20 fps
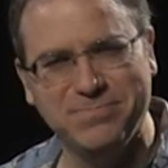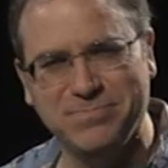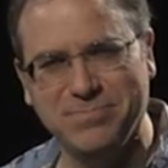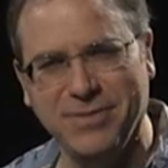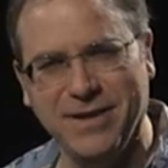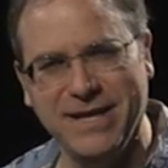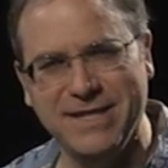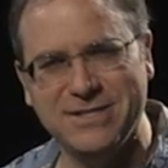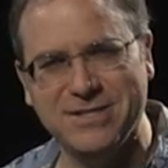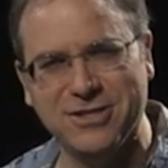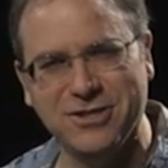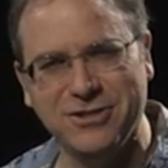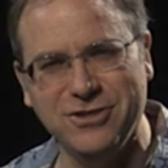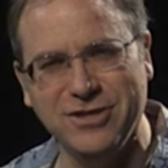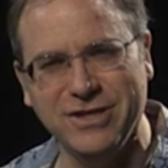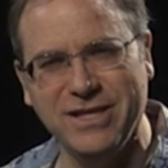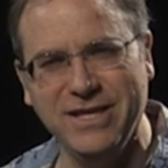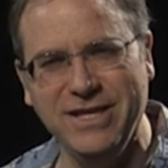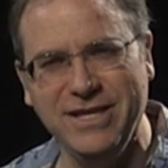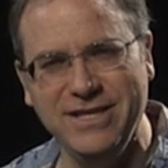plates of
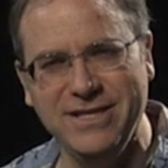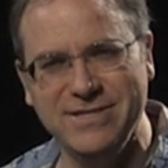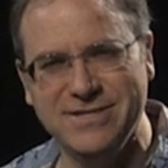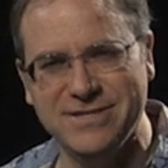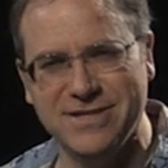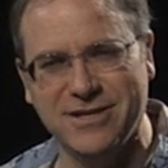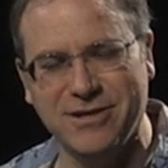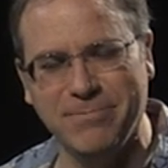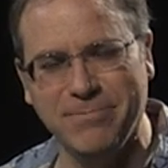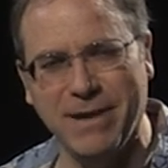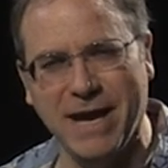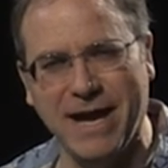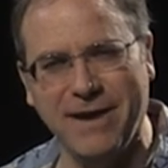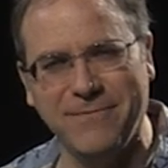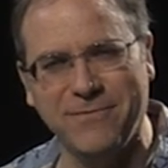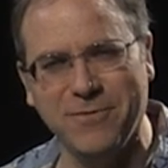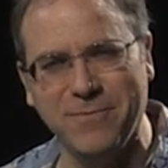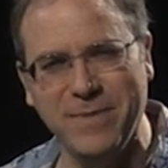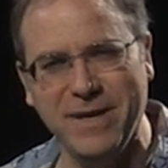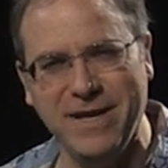cookies that are bad
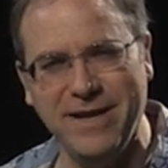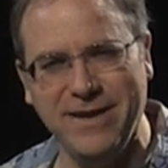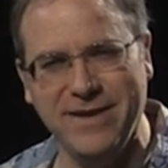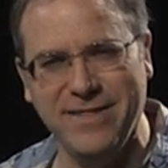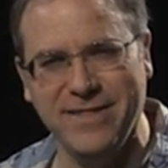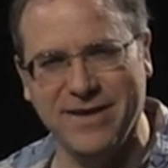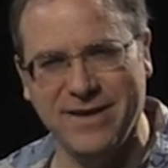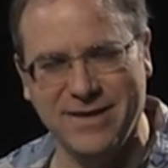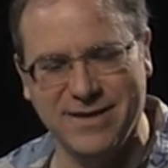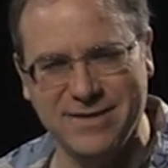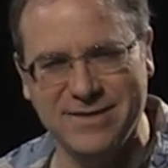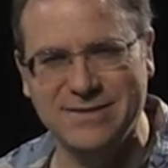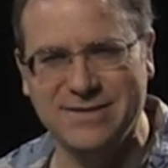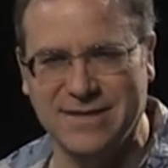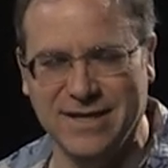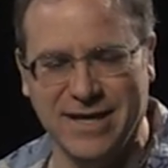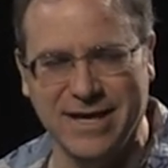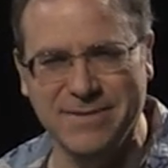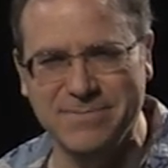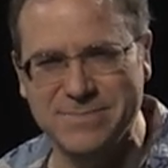for me that
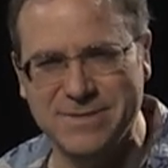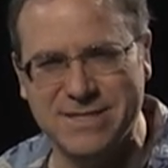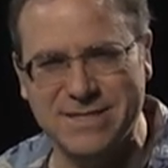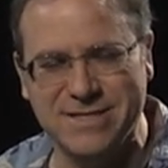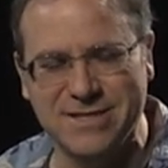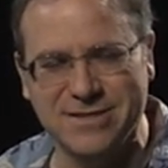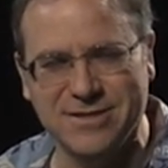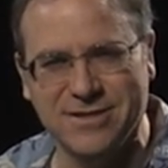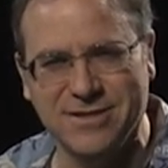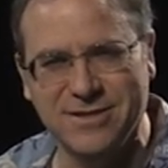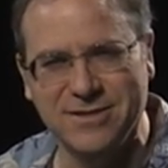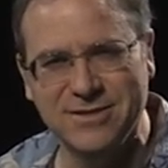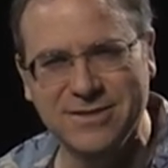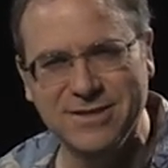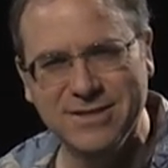I'm still